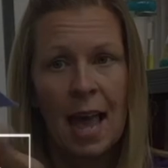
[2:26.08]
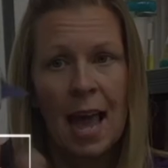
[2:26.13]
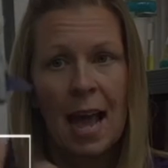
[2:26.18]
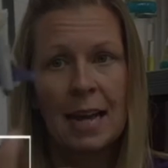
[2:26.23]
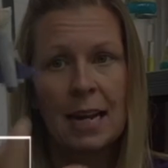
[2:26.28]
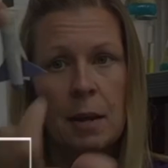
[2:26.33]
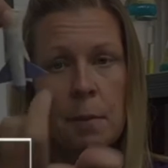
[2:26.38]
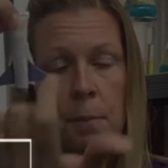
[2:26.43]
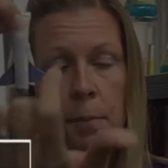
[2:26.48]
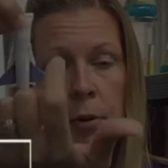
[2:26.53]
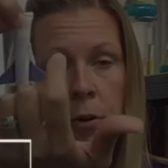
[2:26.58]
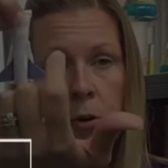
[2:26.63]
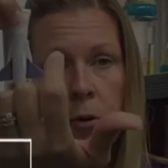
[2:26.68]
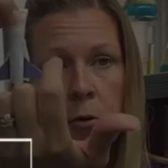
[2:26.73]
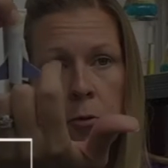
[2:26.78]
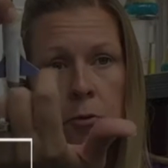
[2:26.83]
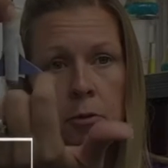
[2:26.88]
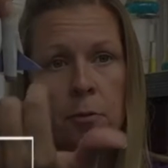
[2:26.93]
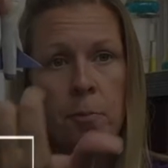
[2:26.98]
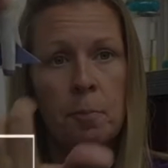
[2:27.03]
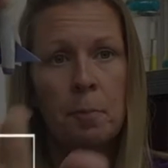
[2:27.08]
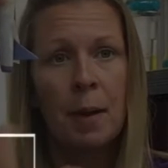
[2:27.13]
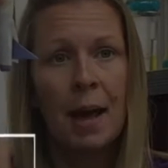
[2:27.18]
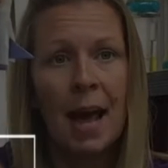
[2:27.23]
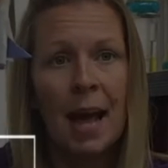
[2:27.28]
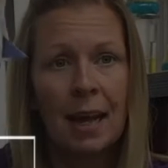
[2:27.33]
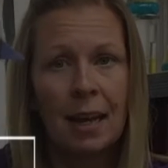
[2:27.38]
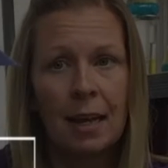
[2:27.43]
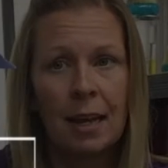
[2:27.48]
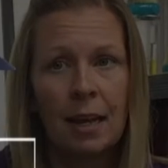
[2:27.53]
and it pulls
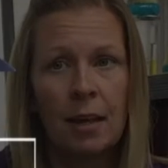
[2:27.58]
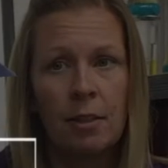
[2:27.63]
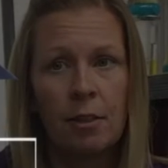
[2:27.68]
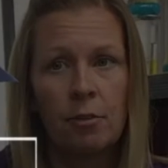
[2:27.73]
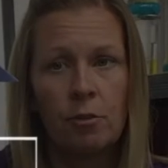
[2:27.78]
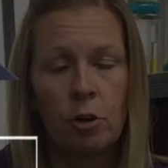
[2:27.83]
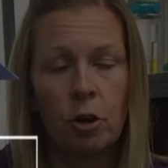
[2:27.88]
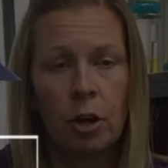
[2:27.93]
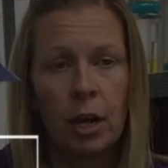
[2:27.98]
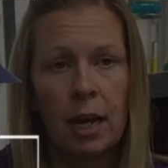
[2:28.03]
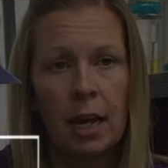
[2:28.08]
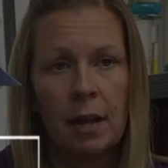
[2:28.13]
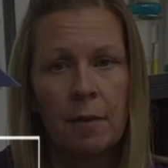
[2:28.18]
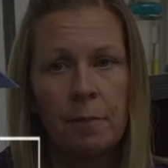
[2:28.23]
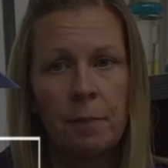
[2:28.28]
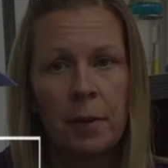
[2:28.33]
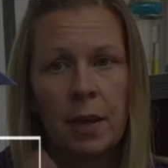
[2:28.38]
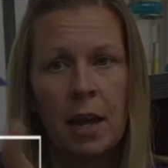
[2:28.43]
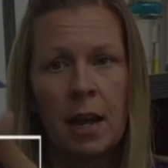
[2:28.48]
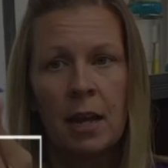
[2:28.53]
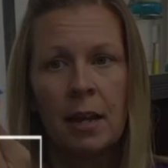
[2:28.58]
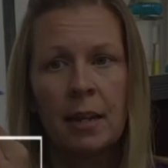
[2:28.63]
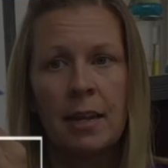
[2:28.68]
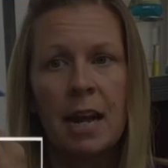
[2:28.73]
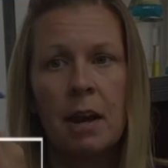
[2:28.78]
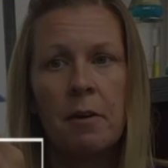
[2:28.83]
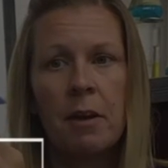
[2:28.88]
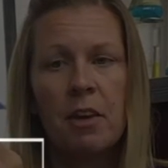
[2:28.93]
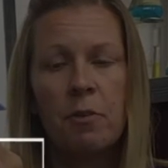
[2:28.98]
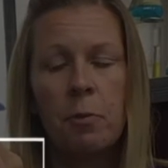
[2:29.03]
back the rocket.
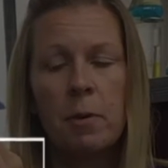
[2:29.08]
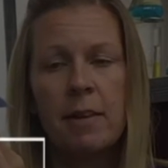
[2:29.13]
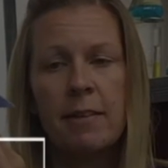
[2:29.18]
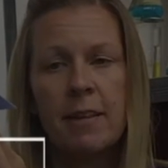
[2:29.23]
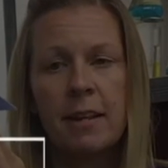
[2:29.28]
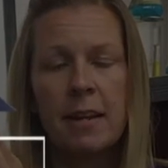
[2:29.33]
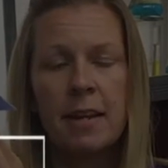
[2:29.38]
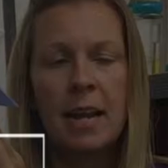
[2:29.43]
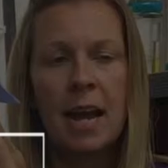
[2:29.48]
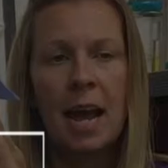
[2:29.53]
Now, if we didn't